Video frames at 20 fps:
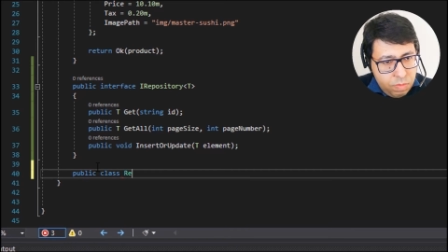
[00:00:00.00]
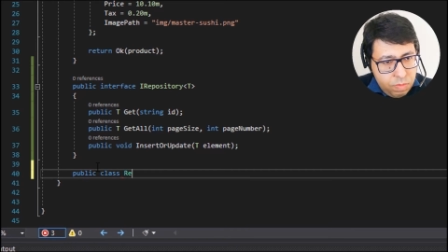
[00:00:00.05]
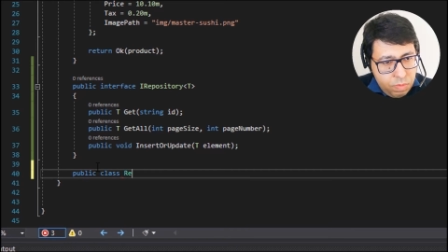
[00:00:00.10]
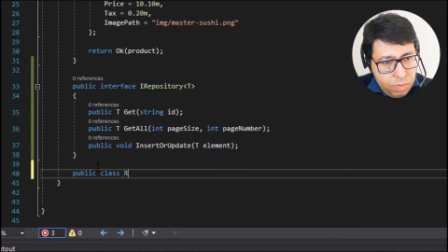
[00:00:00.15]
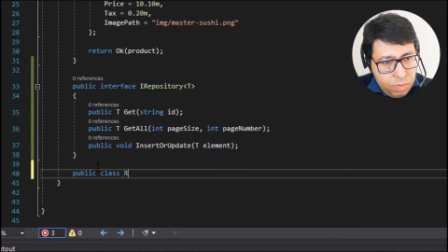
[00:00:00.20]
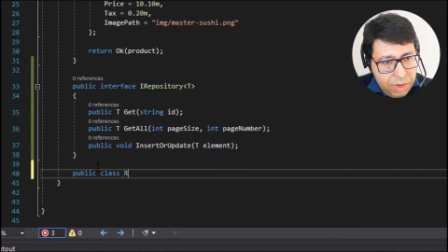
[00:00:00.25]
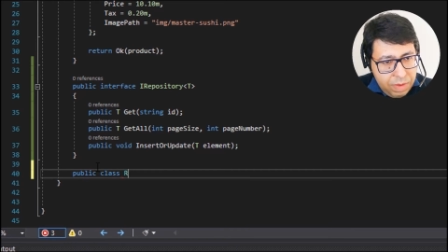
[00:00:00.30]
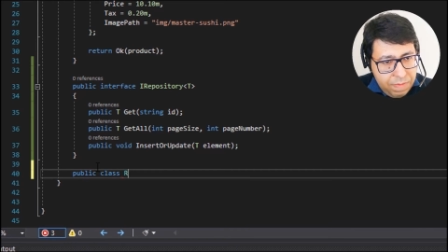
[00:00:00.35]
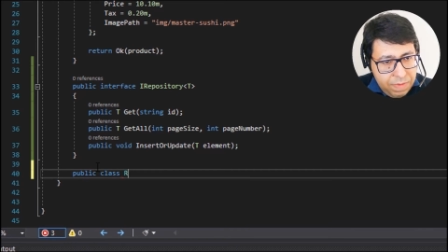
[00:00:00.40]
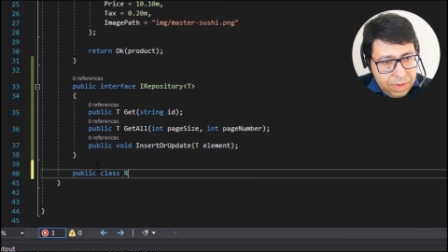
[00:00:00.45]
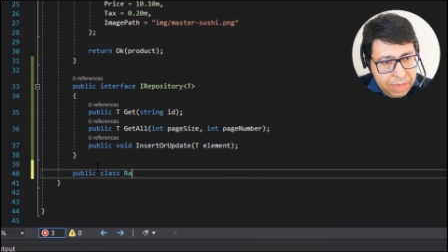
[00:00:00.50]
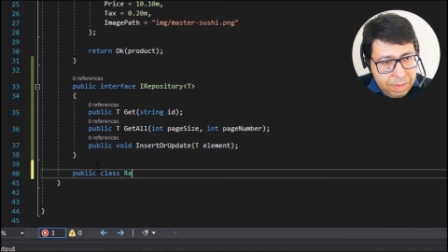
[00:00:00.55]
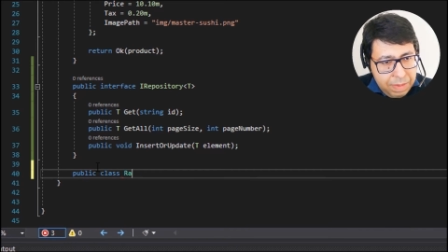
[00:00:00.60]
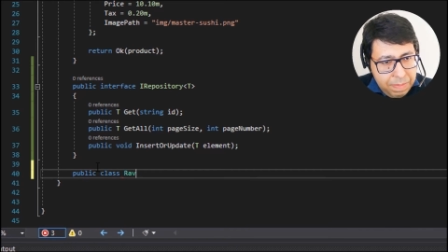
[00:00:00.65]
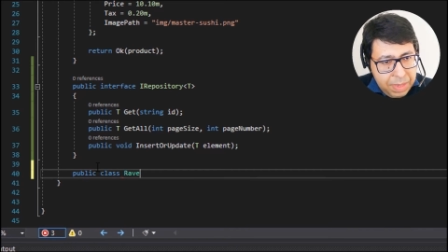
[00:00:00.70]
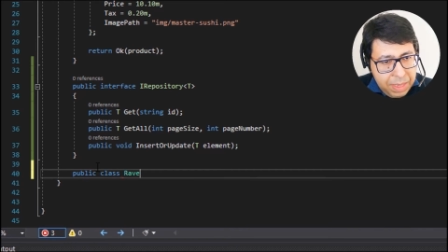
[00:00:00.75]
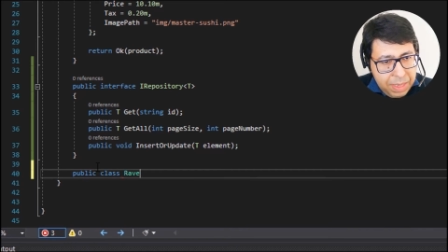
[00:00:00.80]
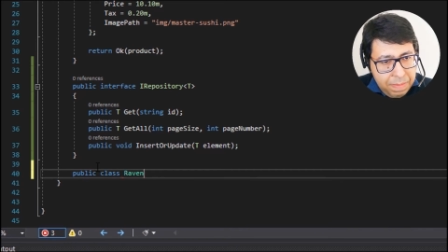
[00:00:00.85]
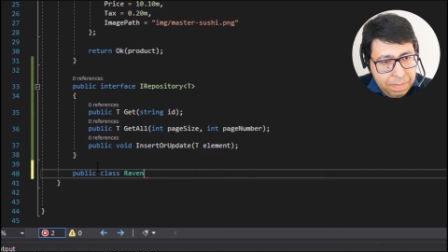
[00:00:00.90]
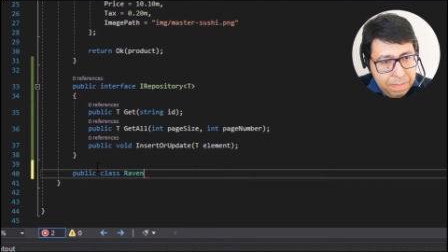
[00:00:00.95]

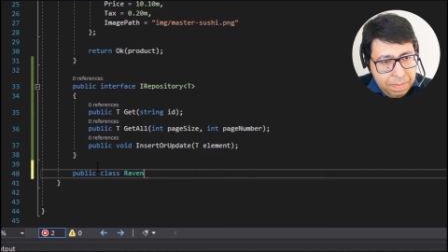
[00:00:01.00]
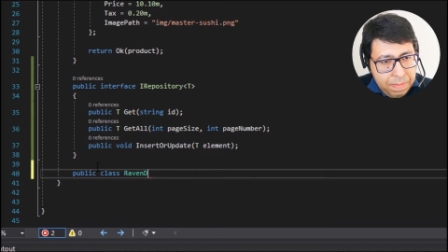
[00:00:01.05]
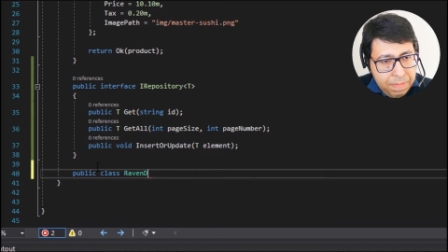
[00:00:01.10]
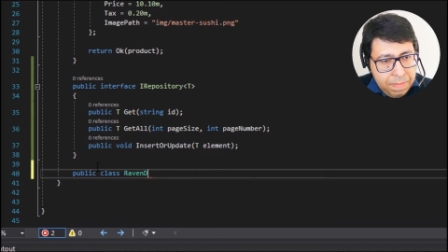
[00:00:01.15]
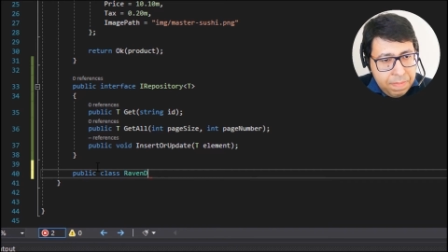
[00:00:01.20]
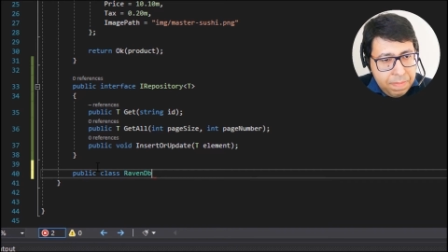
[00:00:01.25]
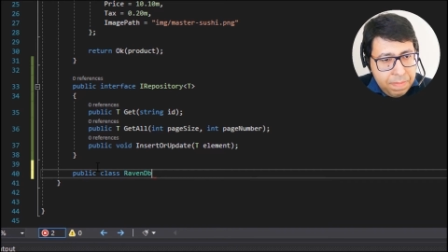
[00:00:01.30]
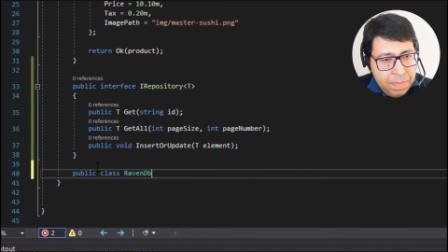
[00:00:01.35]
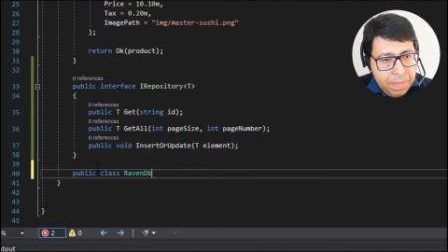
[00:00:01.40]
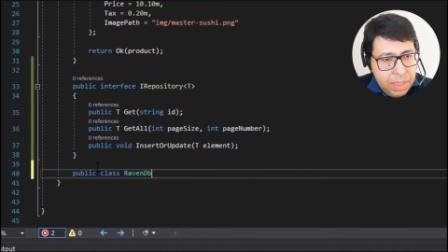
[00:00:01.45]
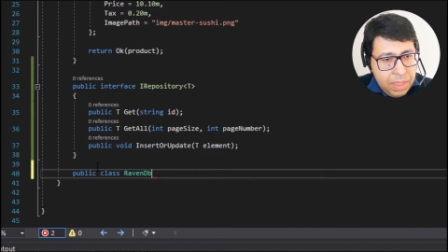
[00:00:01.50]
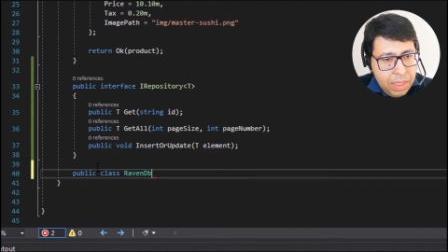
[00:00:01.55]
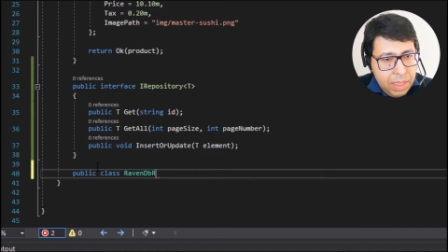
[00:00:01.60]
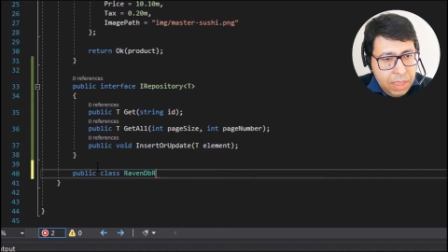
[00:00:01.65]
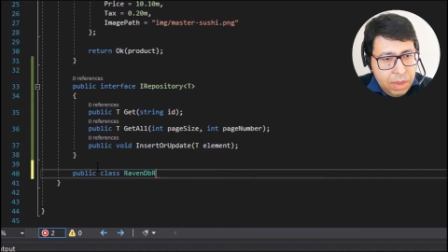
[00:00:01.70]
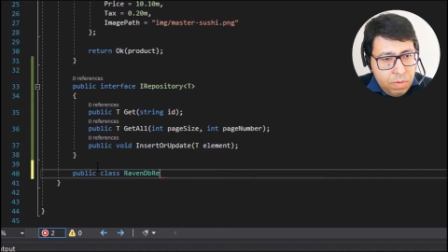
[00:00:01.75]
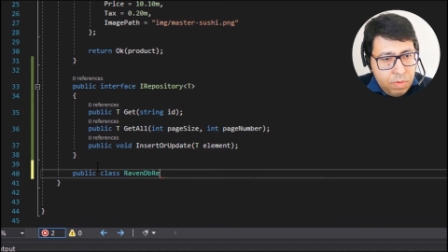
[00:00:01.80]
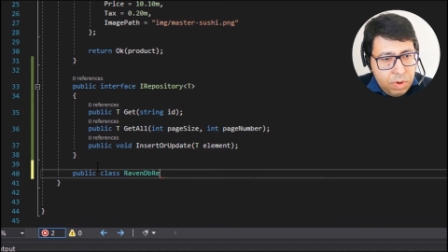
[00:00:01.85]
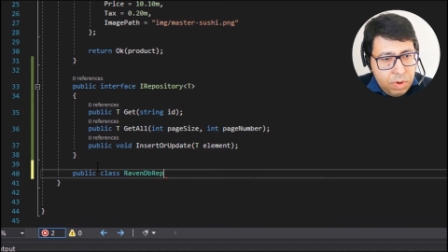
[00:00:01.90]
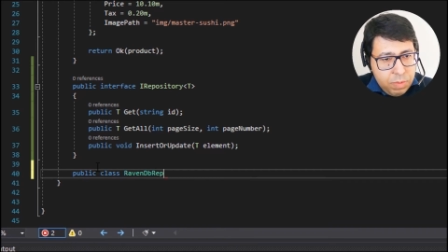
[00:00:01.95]
RavenDB
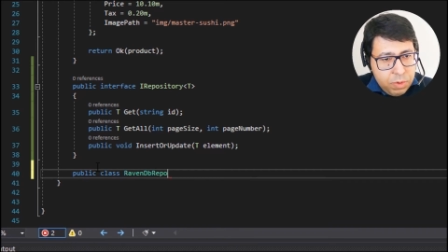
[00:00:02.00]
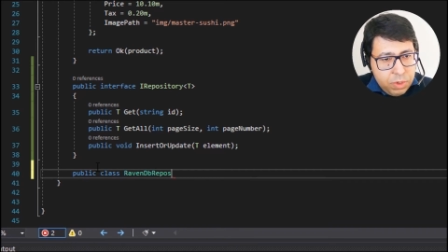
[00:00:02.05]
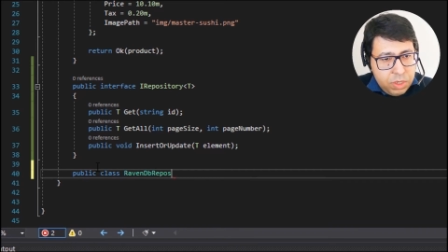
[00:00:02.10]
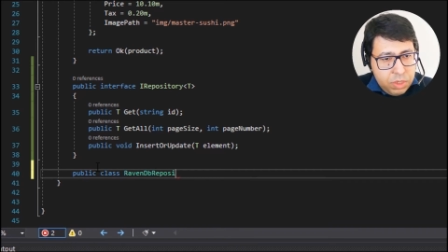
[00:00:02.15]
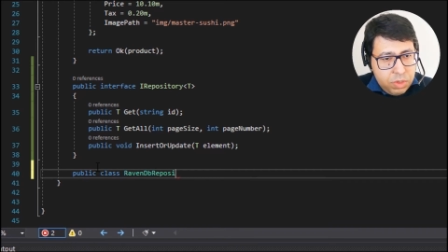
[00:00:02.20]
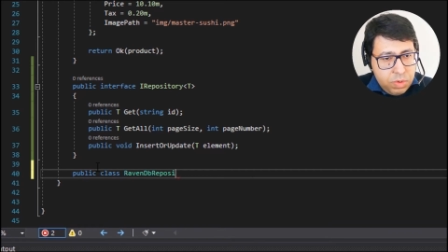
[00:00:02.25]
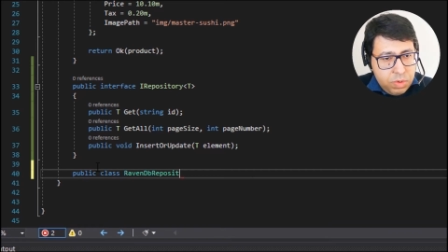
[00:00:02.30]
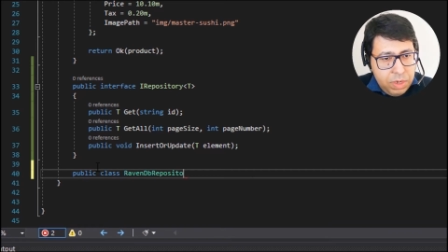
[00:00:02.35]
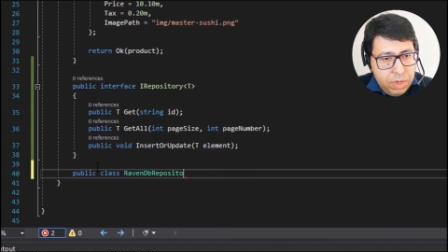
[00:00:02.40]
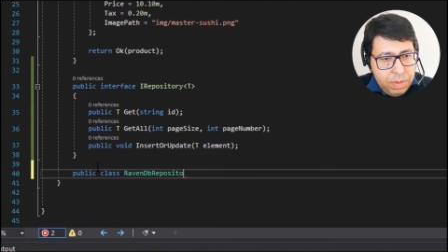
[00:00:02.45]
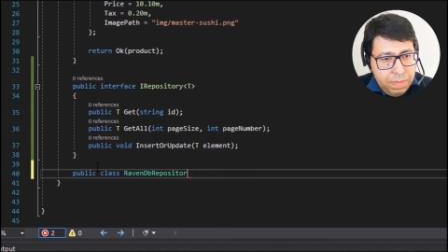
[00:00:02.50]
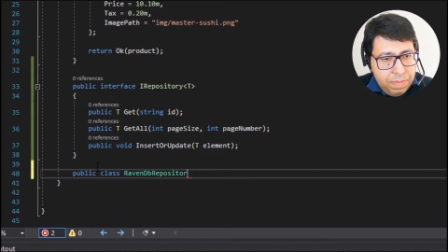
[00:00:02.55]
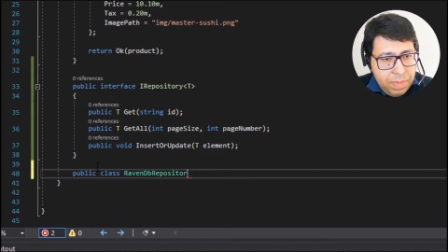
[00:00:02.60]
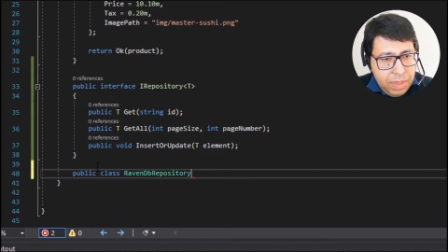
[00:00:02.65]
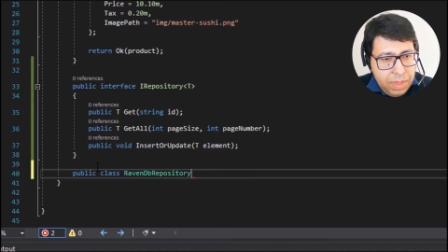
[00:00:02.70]
repository.